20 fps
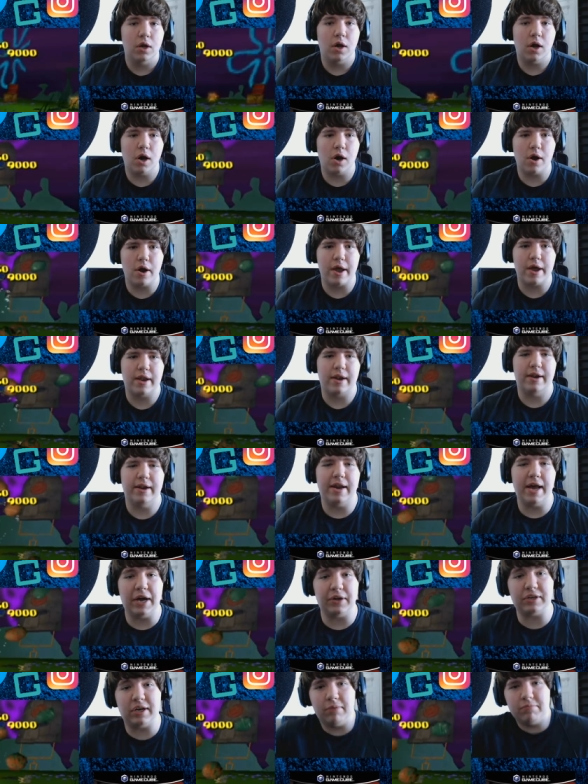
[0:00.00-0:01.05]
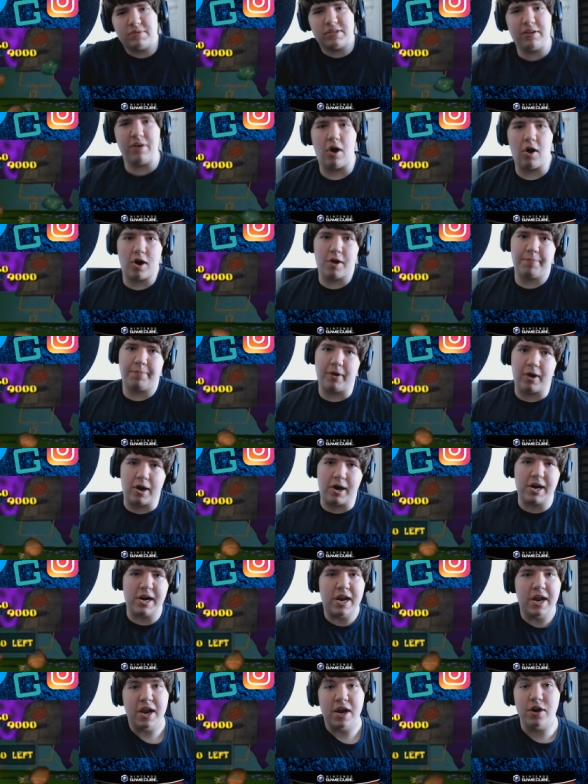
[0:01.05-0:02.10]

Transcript: Alright, now comes the hard part.